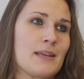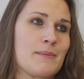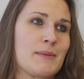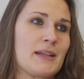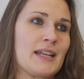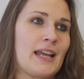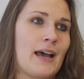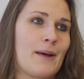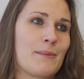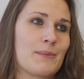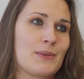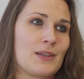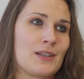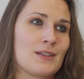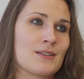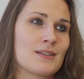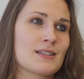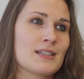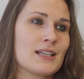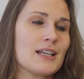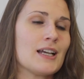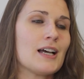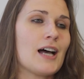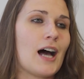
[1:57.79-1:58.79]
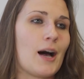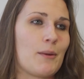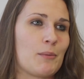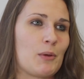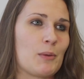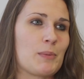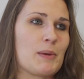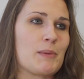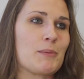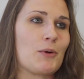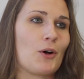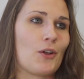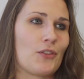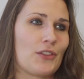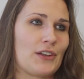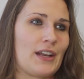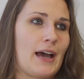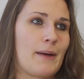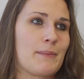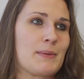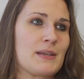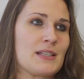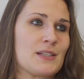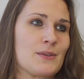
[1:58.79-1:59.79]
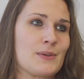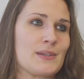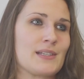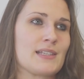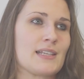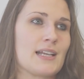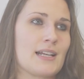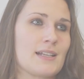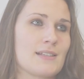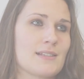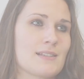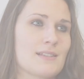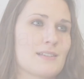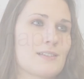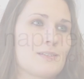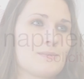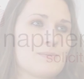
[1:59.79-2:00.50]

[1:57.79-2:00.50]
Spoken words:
at Napthans and we'll be more than happy to assist.